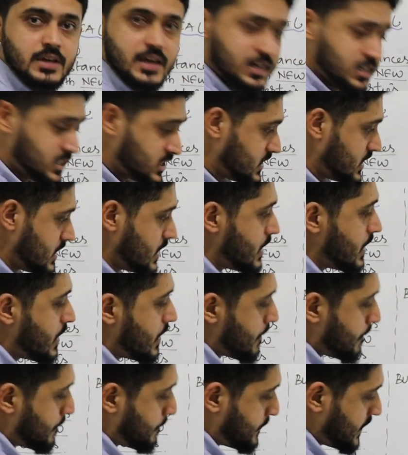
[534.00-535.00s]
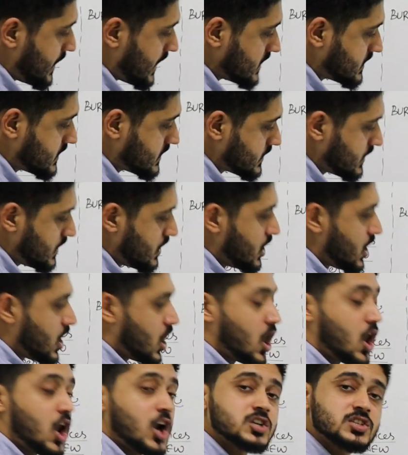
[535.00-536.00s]
Yes? Plus
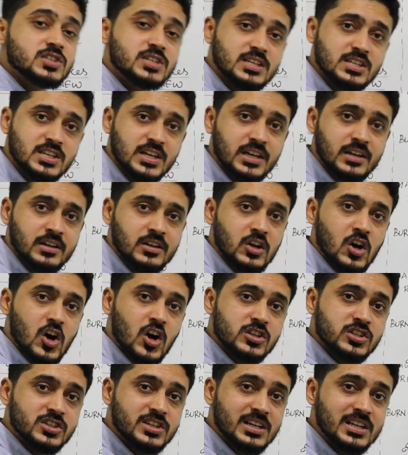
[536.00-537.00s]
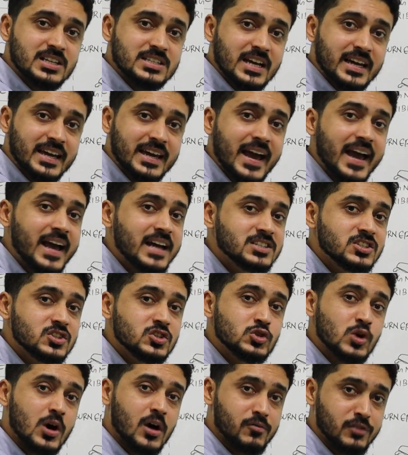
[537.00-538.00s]
oxygen. Oxygen is a
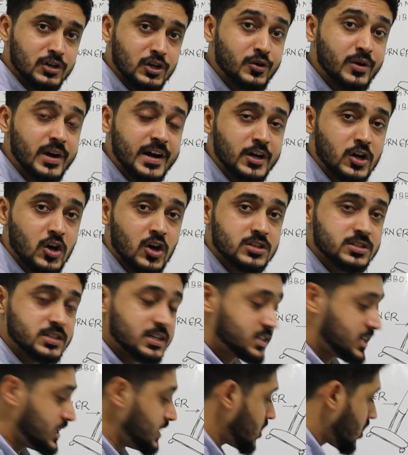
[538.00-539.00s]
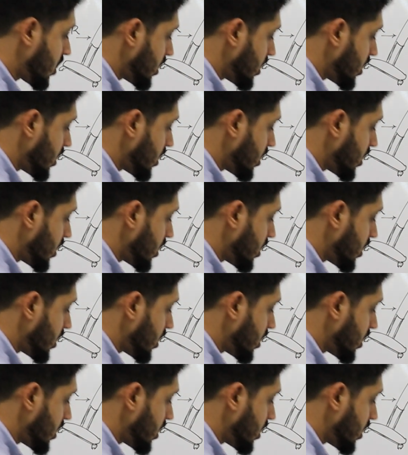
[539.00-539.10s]
gas. So how will you write oxygen?